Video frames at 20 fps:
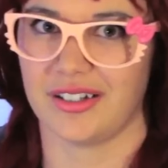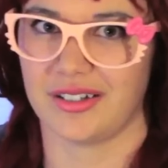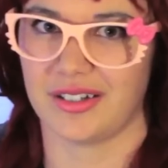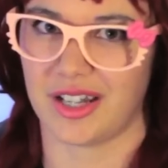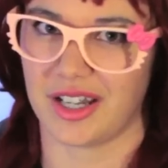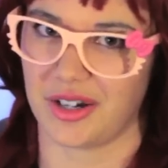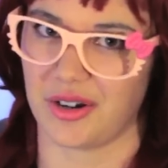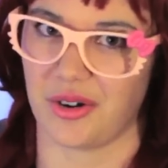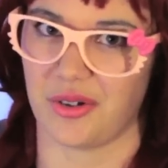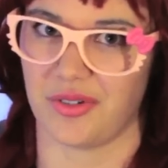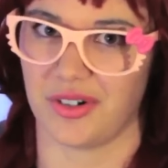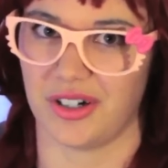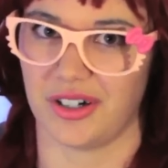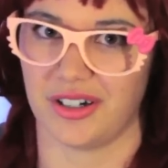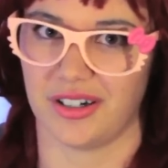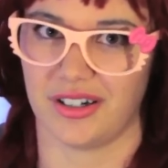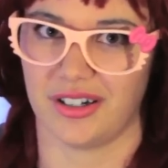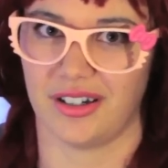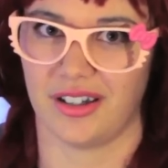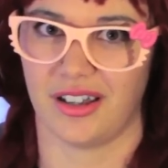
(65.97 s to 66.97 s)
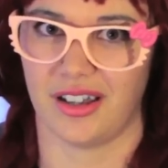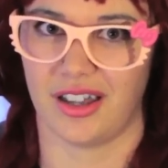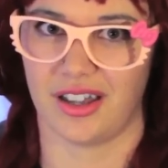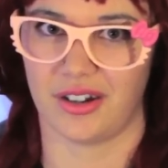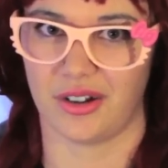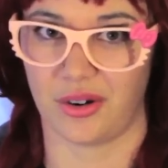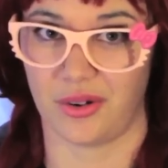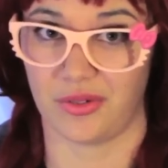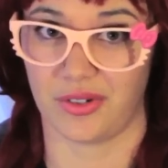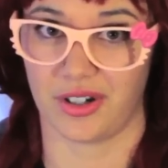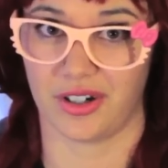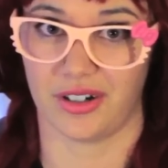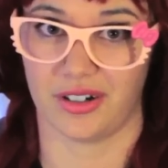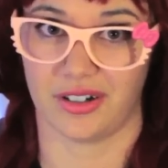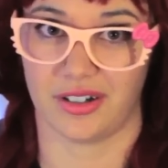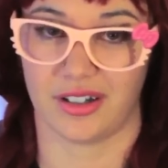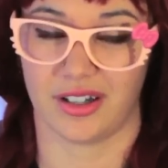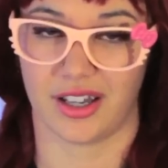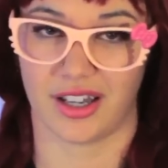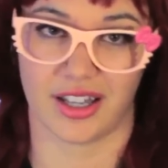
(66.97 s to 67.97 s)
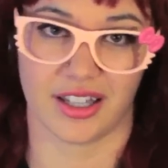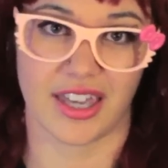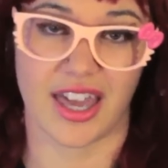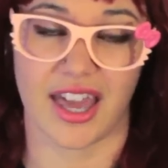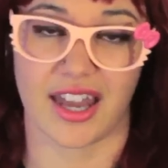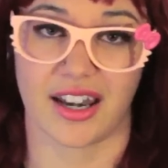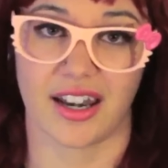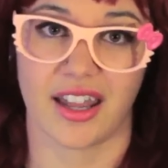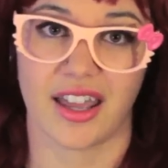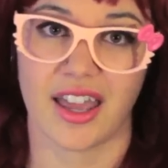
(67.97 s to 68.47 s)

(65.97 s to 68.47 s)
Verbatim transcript: and over and over again.